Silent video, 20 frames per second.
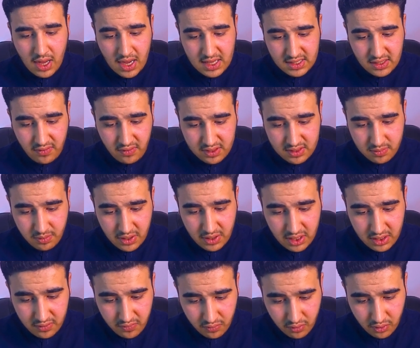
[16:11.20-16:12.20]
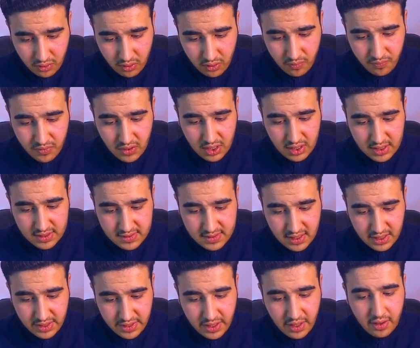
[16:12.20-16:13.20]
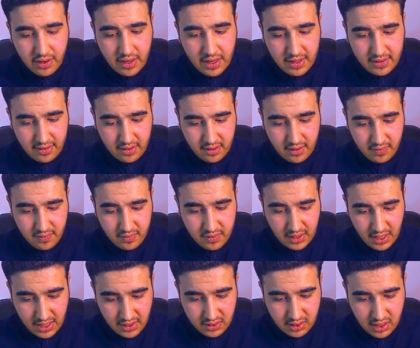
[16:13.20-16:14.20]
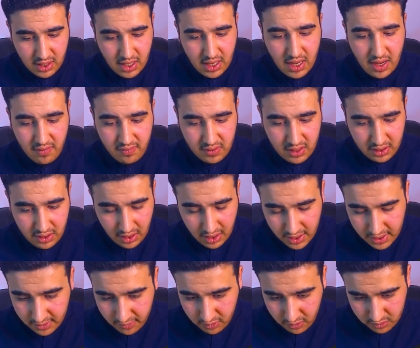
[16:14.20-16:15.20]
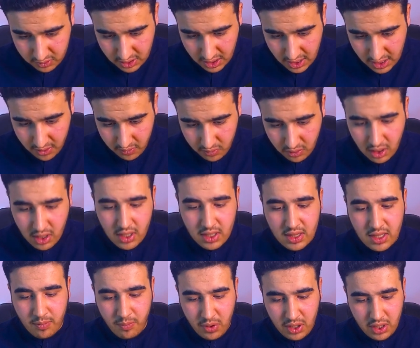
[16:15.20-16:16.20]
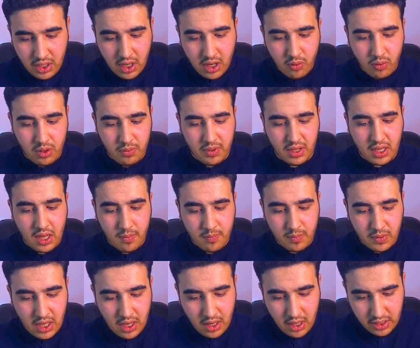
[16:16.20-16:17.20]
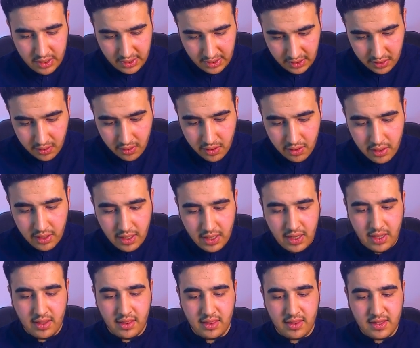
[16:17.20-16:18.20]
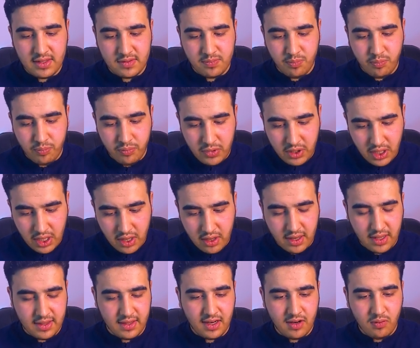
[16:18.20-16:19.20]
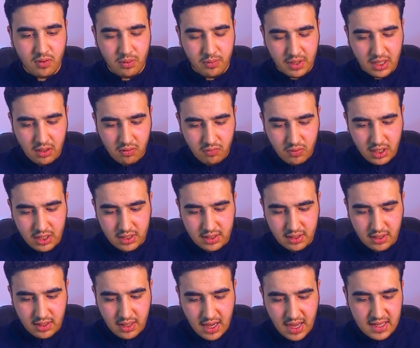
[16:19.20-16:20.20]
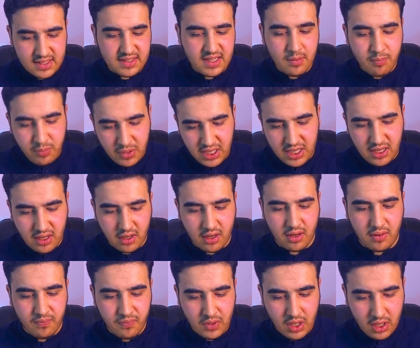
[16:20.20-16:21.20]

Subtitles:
I've explained it for you, this is the DR other. That if the DR go down, the BDR will become the DR, and this DR other will become what? As the BDR.